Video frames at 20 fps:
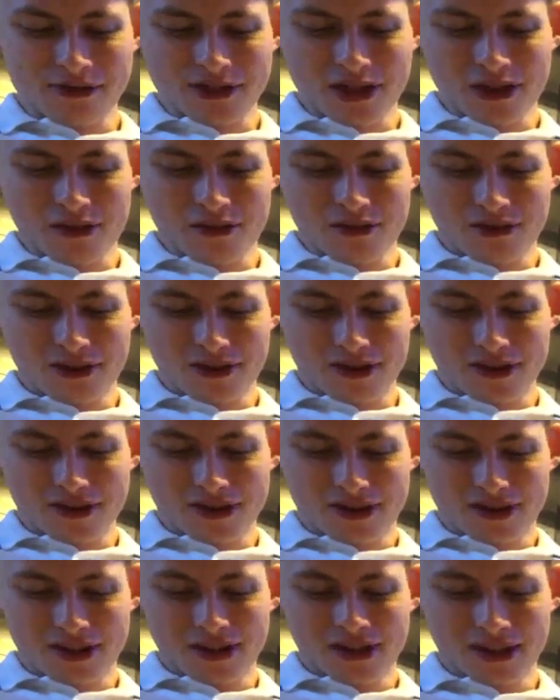So,
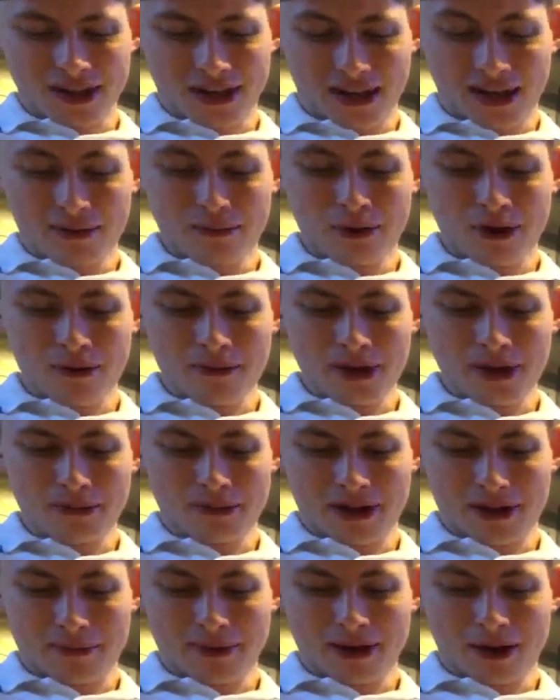and what I mean
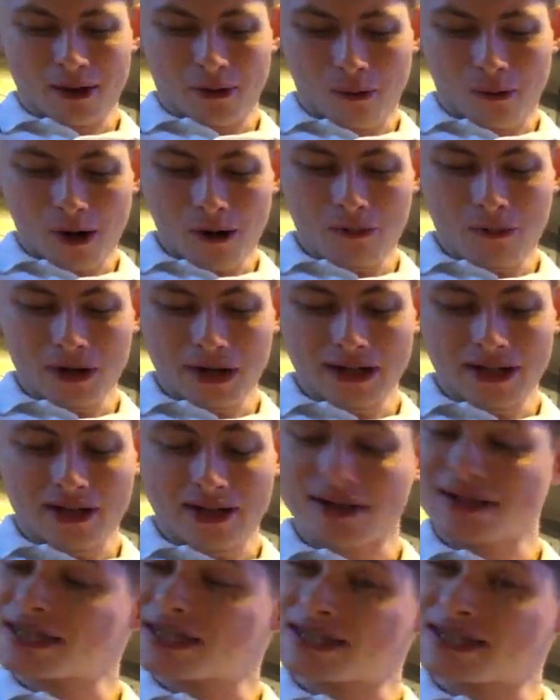by that, I mean, like, well bloody done,
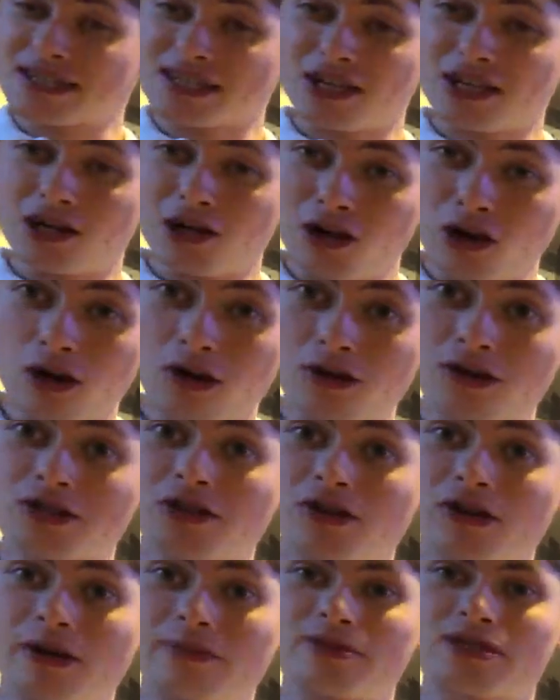because that takes a long
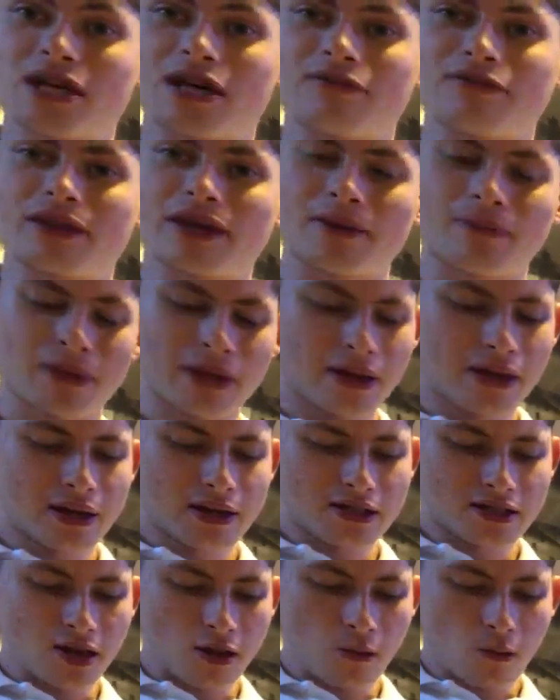time saving that.
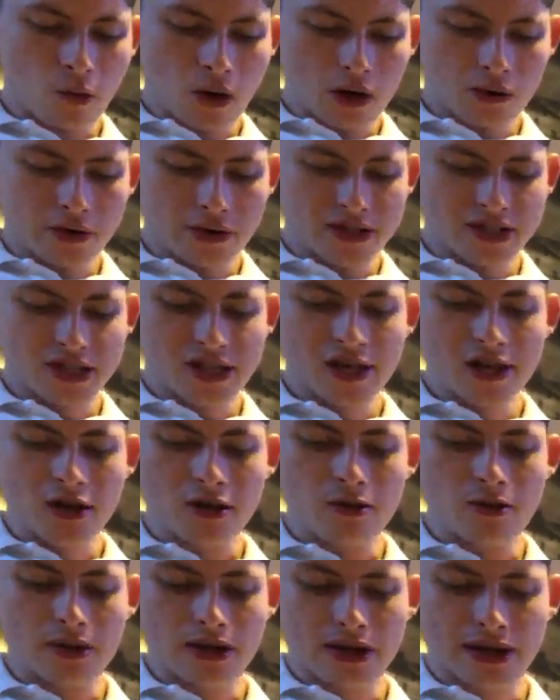So well done to
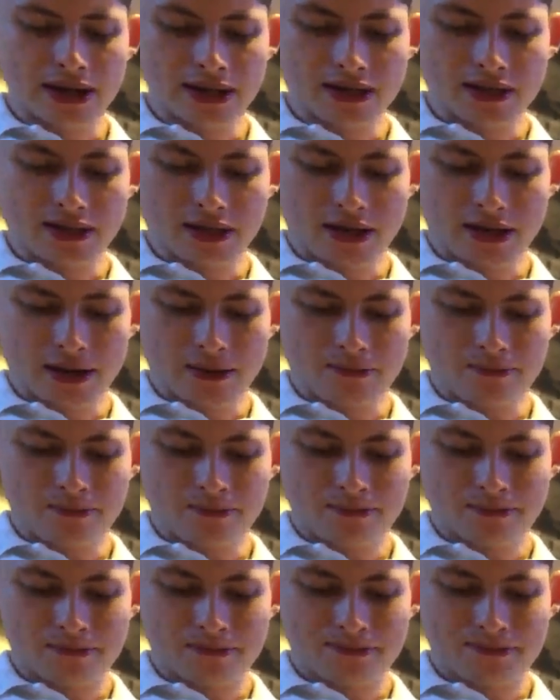you. And
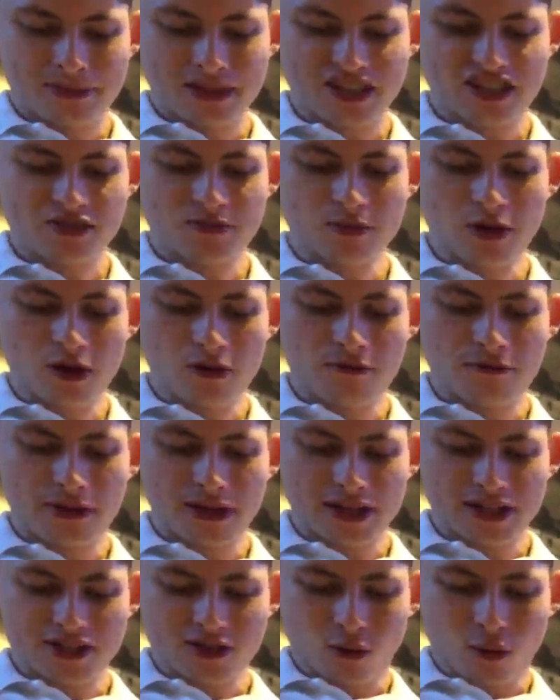the smart
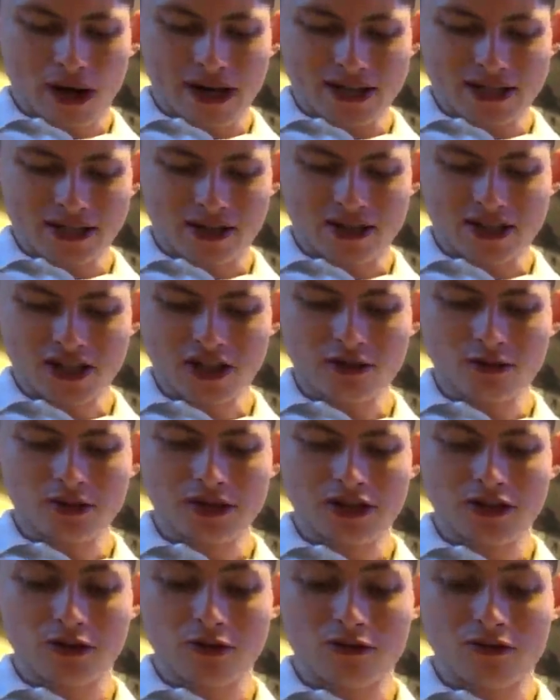thing is to wait. I don't know what
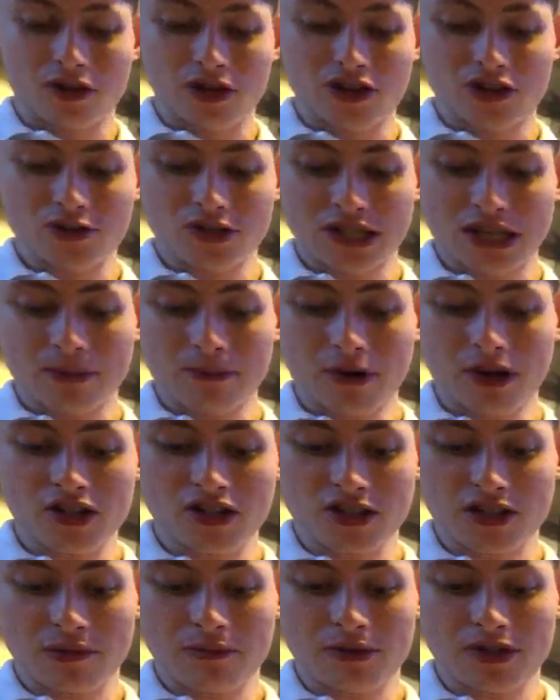they're doing with Iron Jaws. They might
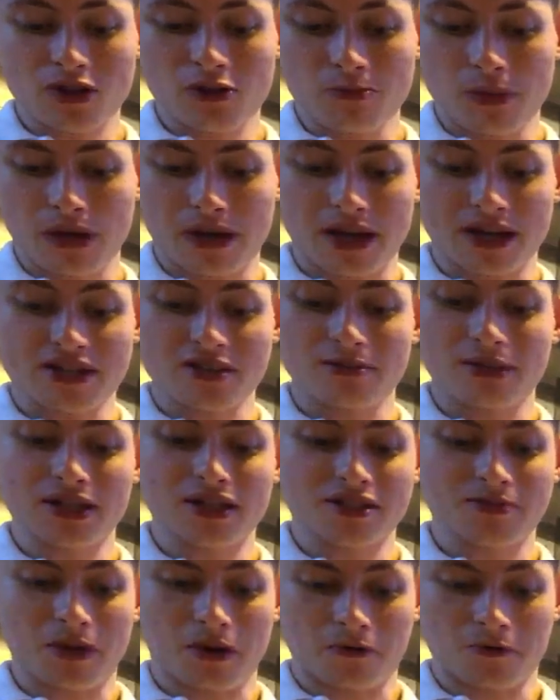just give him a new book and some
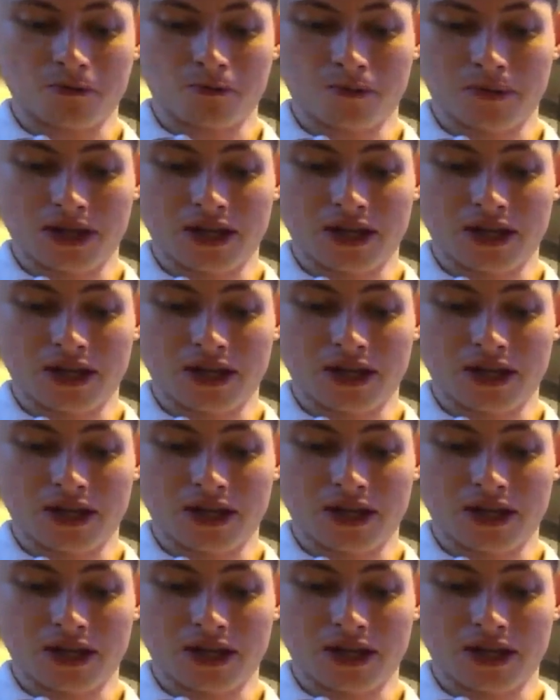endless spells.